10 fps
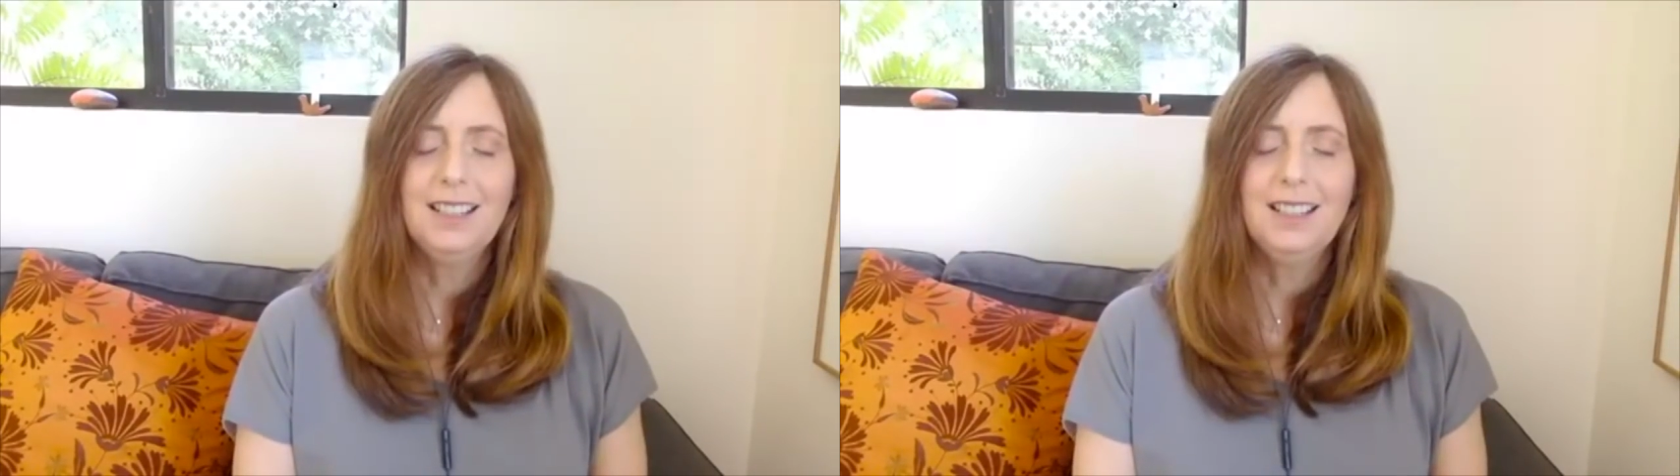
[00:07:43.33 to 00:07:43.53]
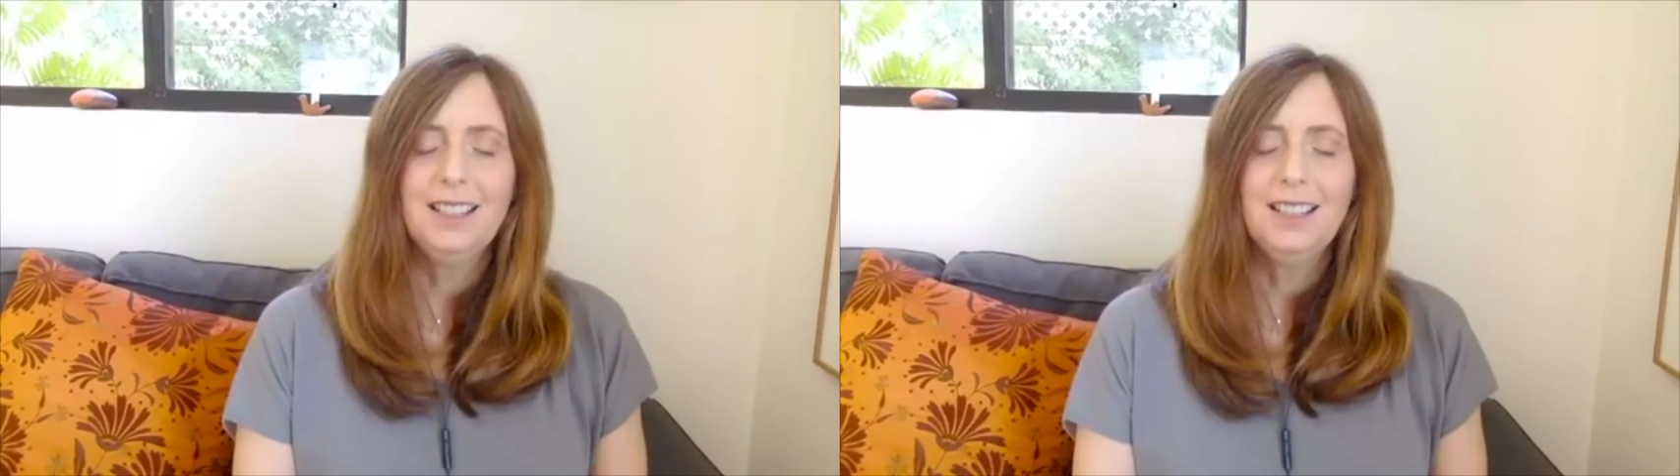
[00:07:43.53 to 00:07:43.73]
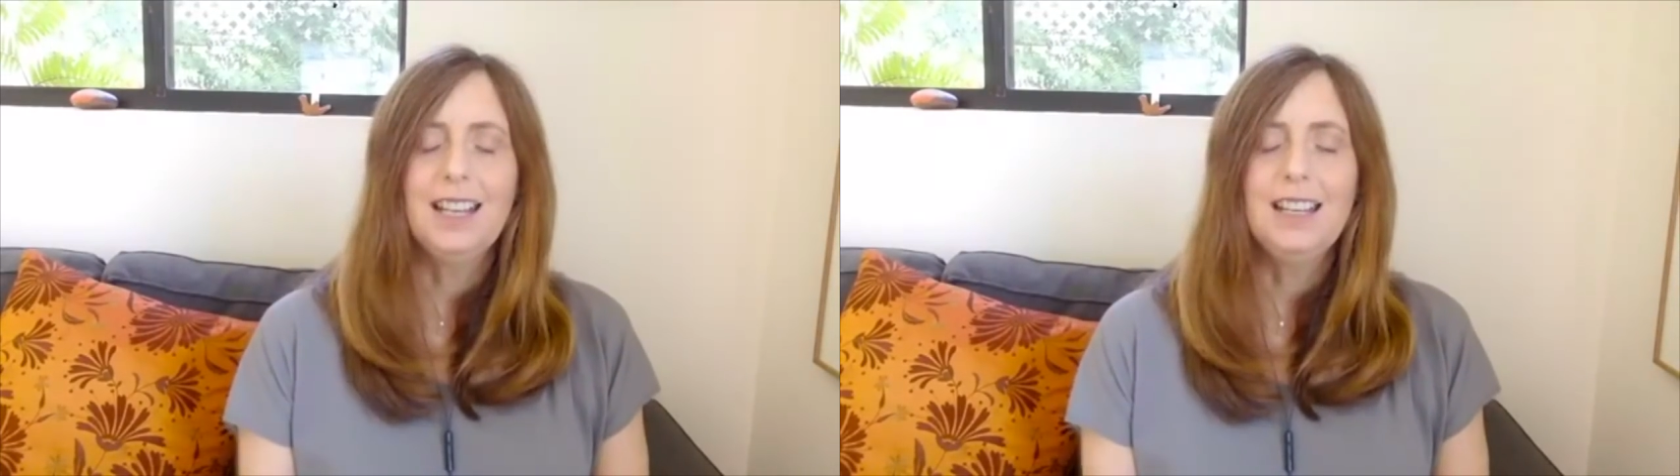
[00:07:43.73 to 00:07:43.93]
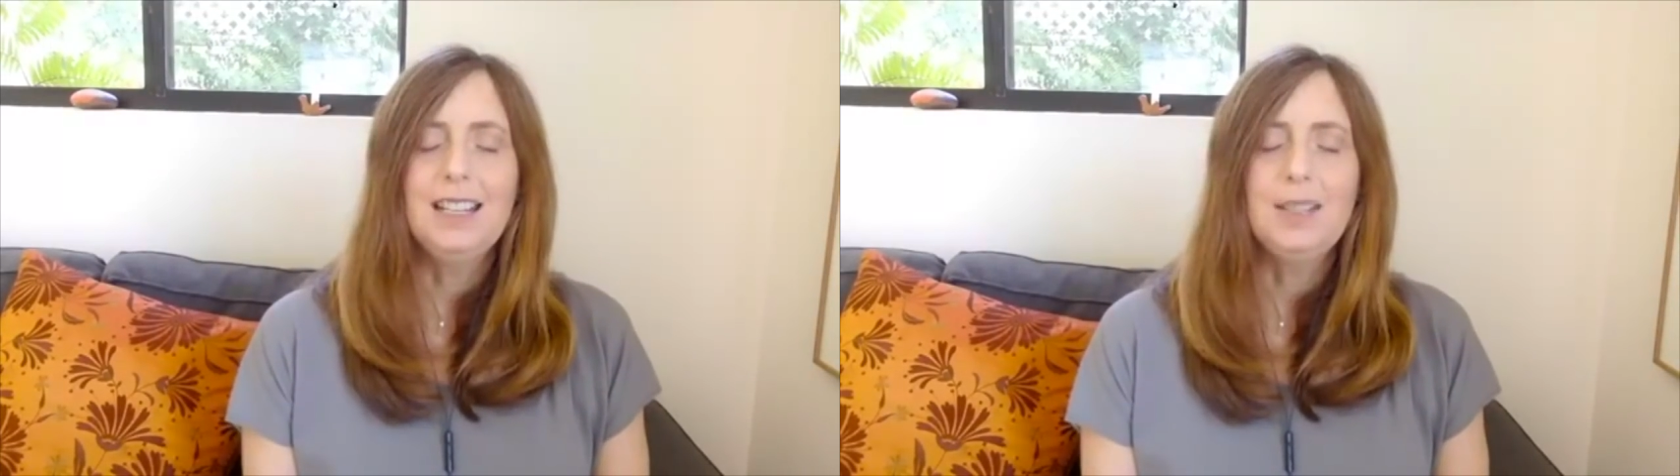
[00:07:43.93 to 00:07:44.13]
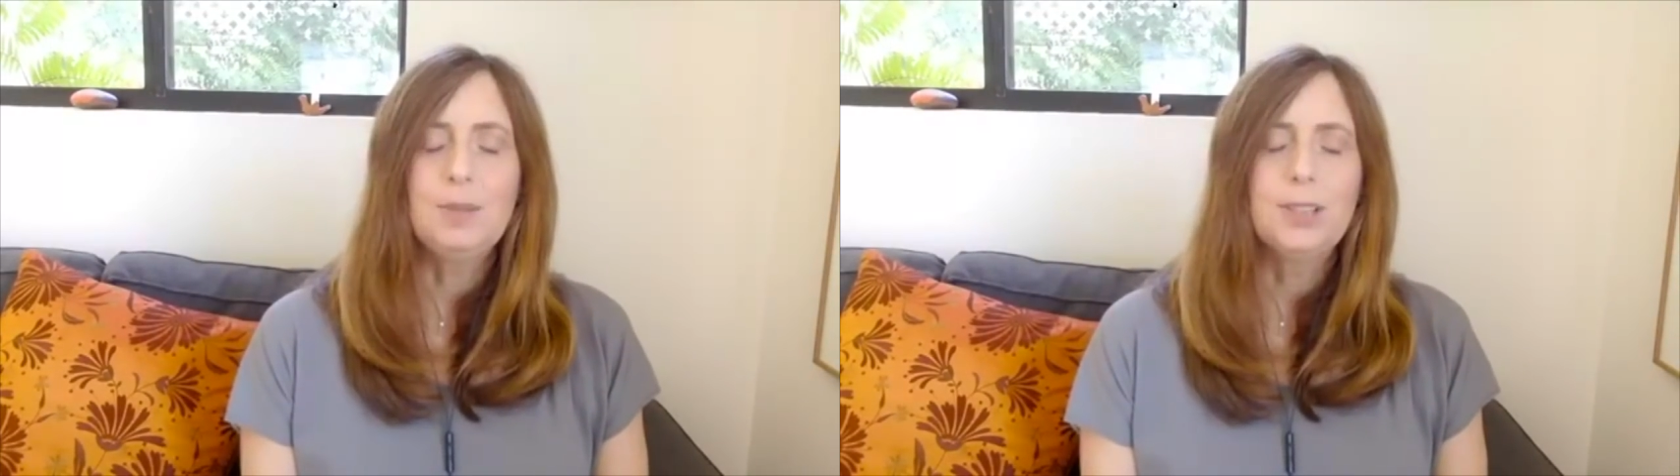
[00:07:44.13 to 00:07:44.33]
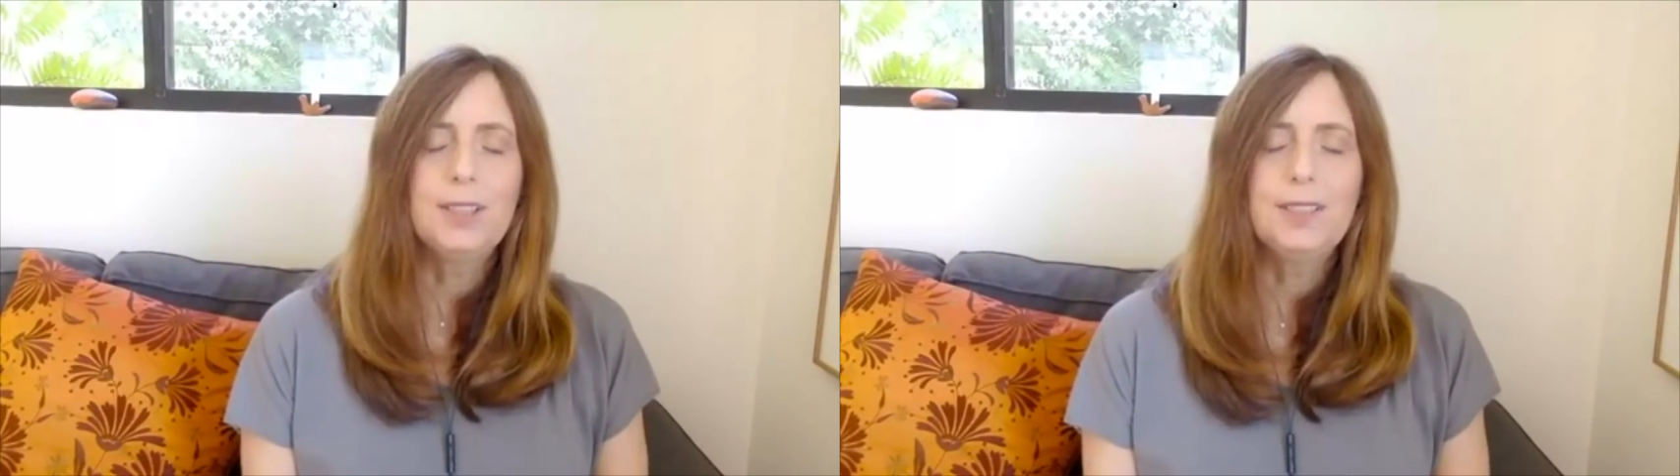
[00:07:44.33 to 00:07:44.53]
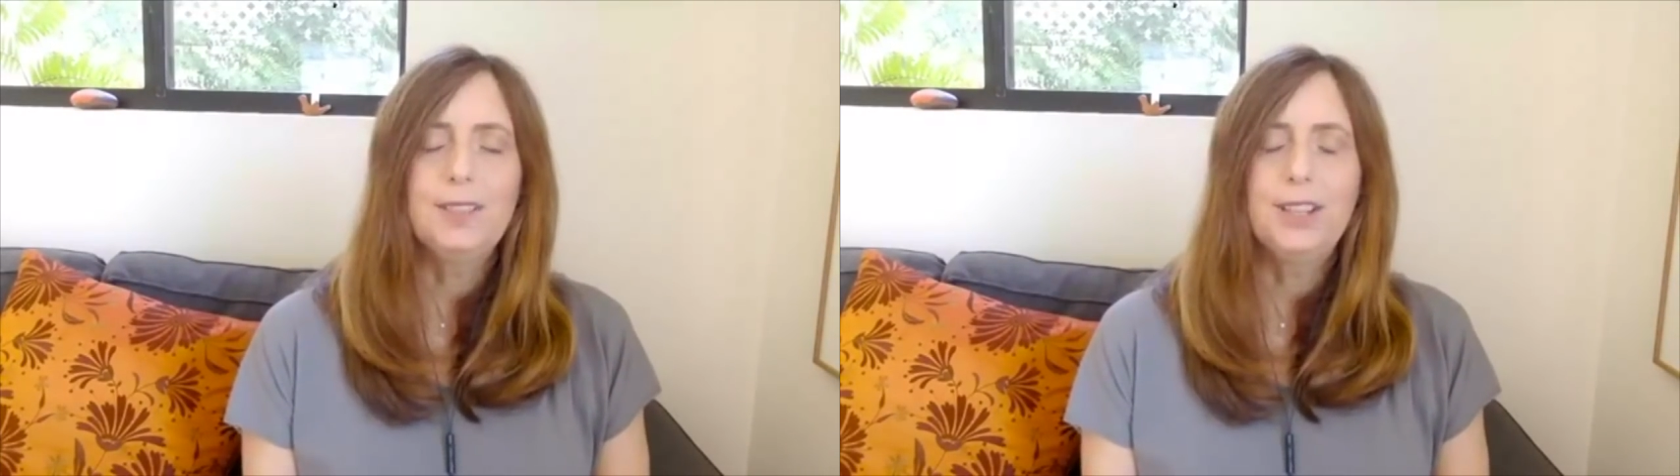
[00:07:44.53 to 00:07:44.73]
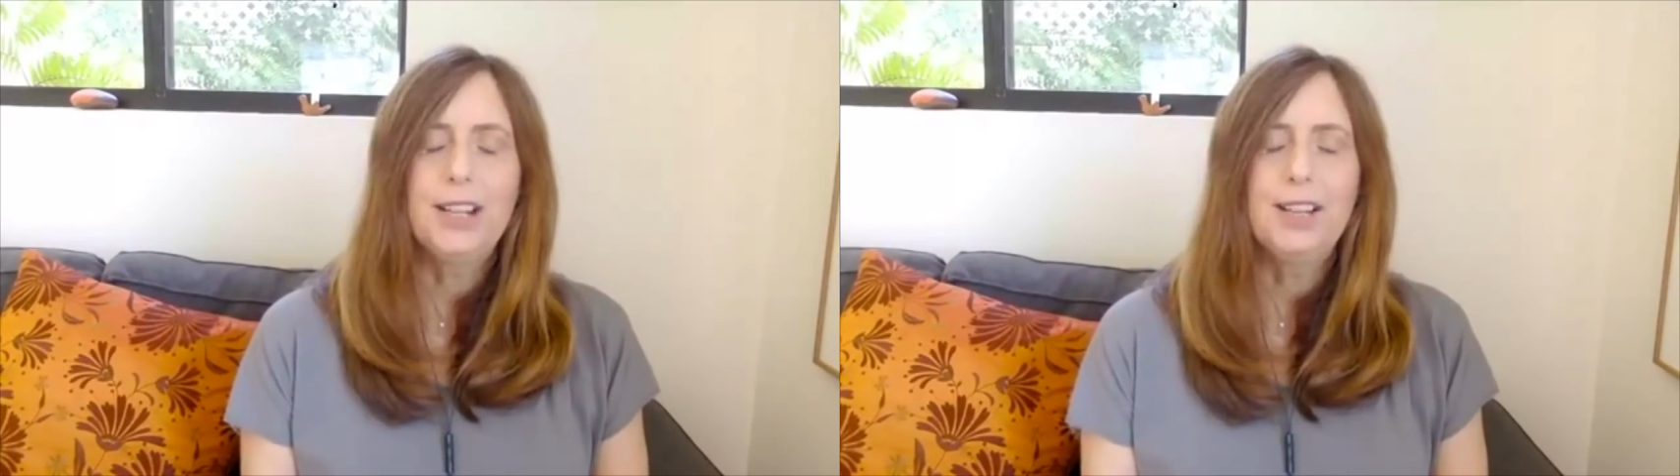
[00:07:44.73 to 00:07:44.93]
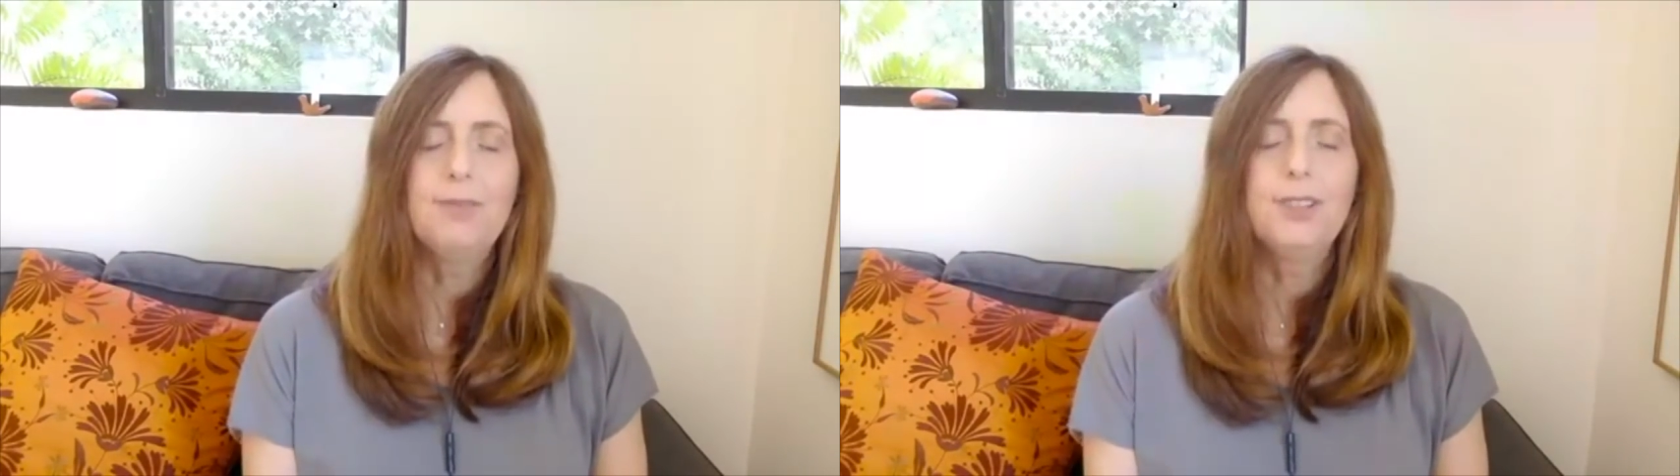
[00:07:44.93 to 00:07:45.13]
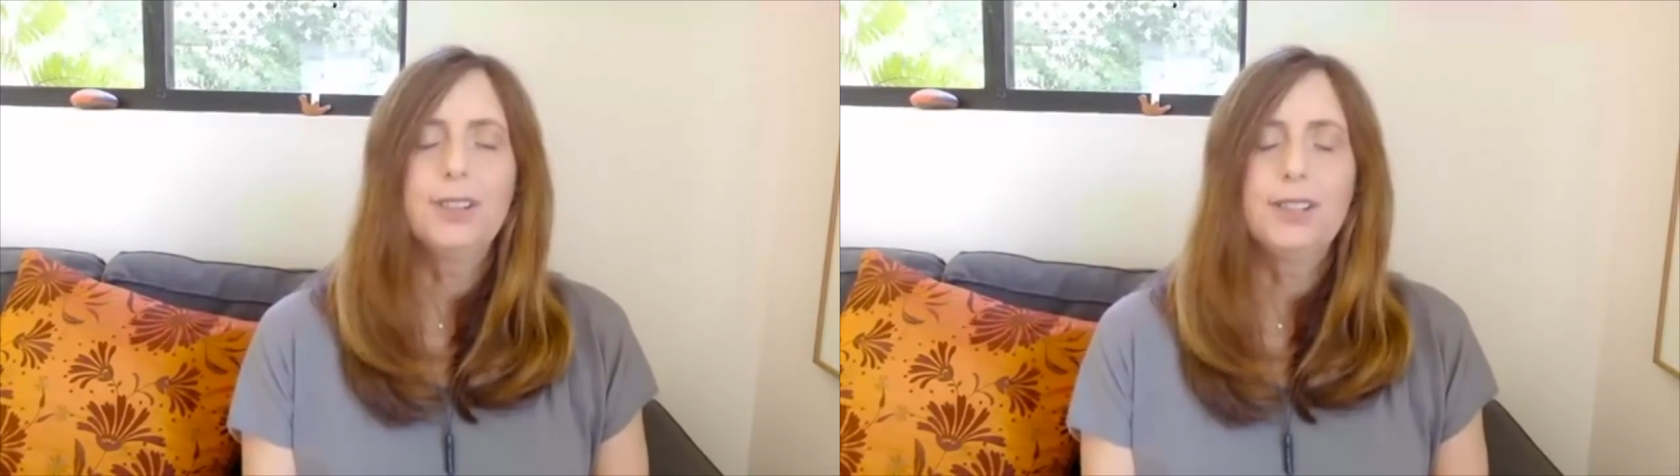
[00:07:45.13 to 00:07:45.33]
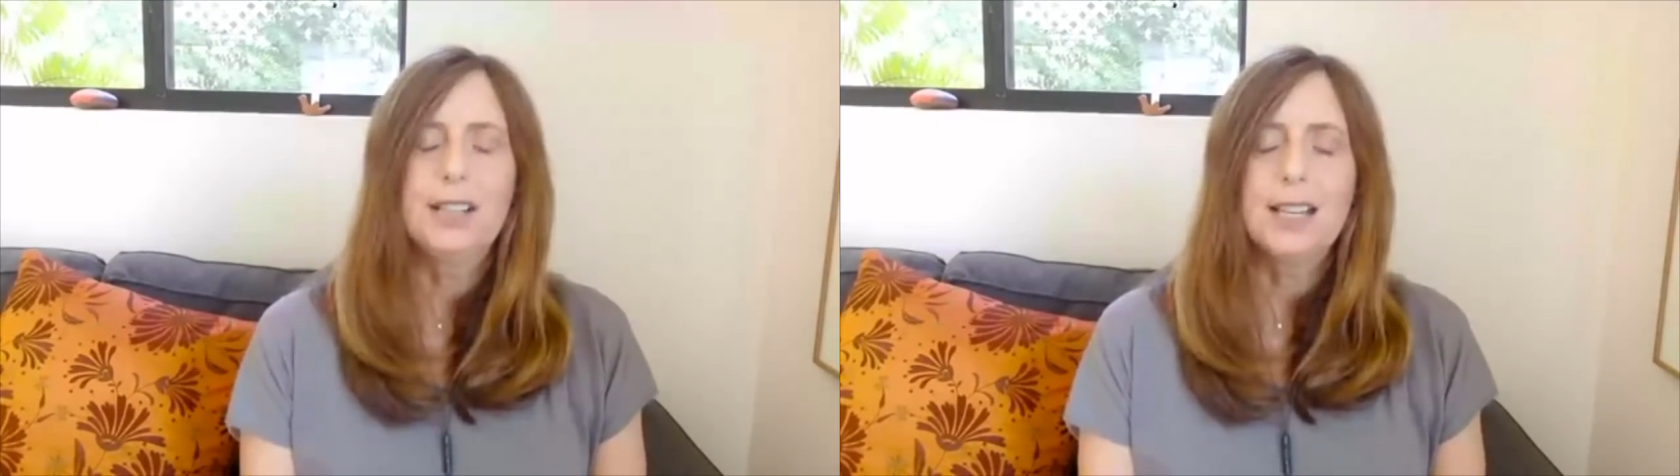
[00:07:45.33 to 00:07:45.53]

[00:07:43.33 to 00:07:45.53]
and these words, if they're helpful or not,